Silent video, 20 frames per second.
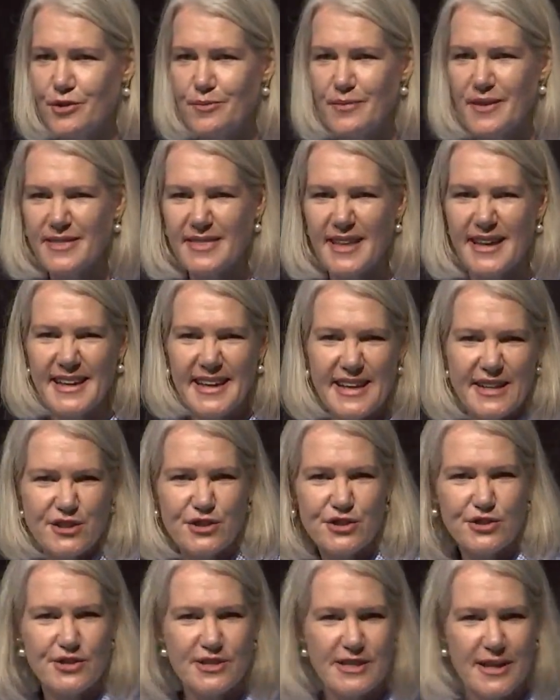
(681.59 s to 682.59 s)
them that they need
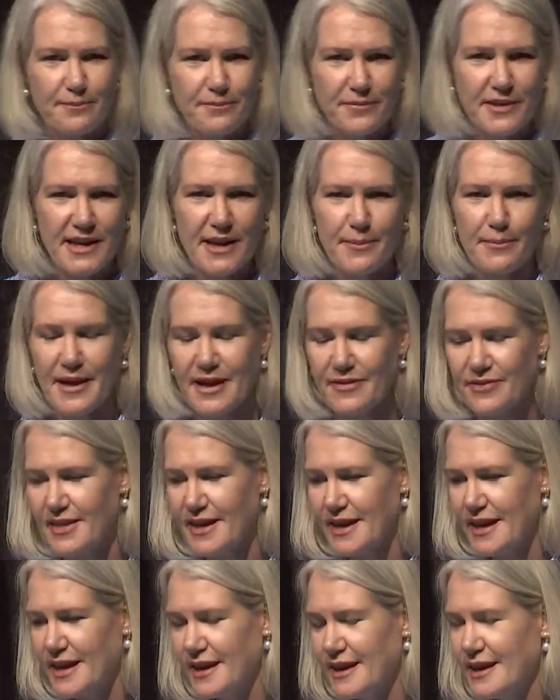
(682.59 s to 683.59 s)
to do something about
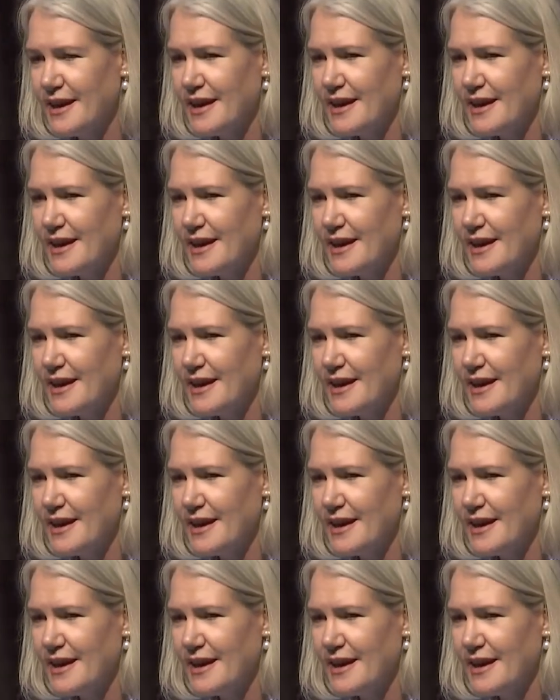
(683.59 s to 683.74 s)
their